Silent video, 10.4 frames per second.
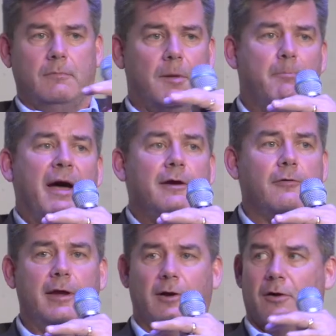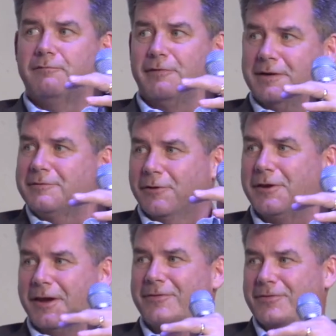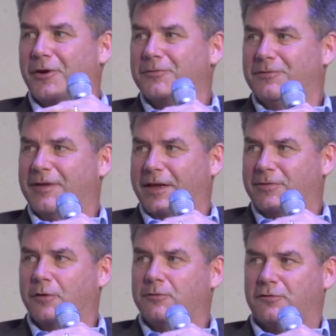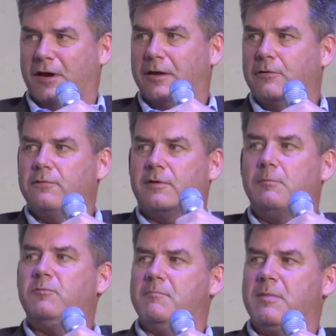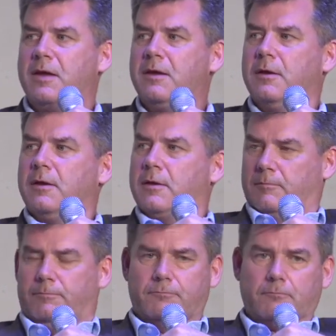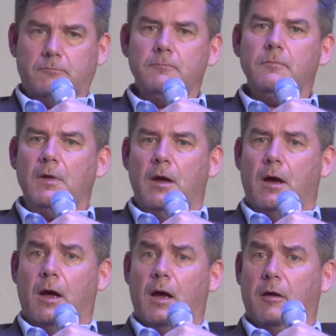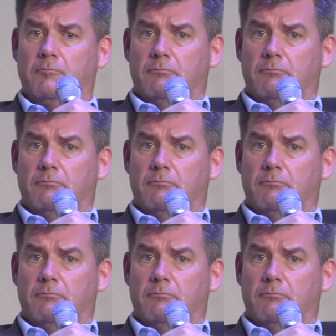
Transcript: a binary conflict, looking at those, at those channels seemed to me uh,